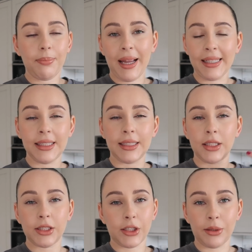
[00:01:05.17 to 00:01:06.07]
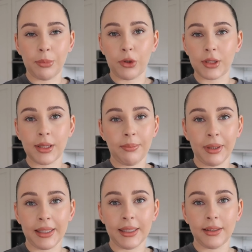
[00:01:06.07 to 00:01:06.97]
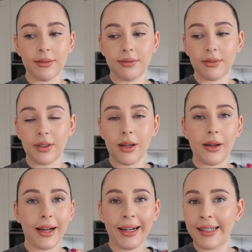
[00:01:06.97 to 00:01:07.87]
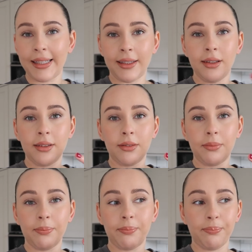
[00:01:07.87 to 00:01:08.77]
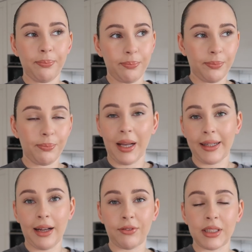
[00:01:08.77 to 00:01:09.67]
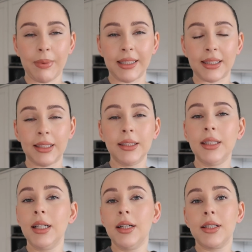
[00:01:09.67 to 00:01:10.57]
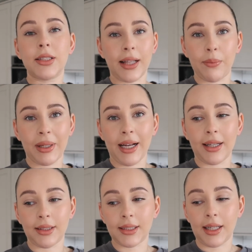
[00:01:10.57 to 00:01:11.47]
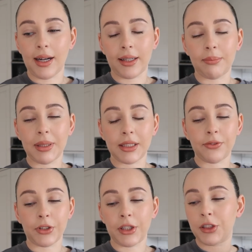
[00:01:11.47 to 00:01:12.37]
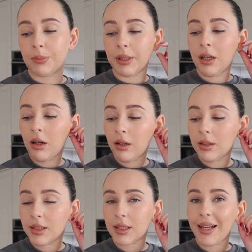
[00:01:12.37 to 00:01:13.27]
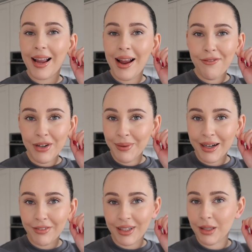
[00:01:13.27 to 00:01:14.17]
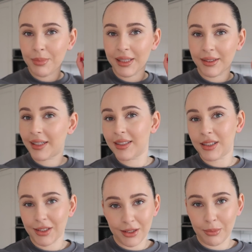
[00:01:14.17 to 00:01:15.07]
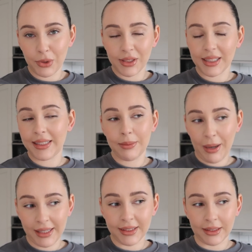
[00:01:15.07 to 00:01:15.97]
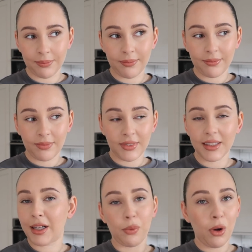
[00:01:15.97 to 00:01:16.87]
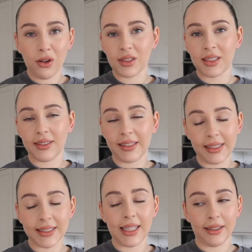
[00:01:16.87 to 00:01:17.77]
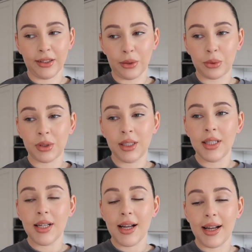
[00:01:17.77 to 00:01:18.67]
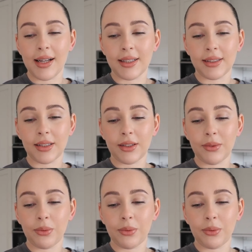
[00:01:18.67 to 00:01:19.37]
painted, skirt boards complete, clean blank canvas basically, so that we can start adding bits of furniture, because everywhere around me there is skirt boards that need painting, there are walls that need a second coat, and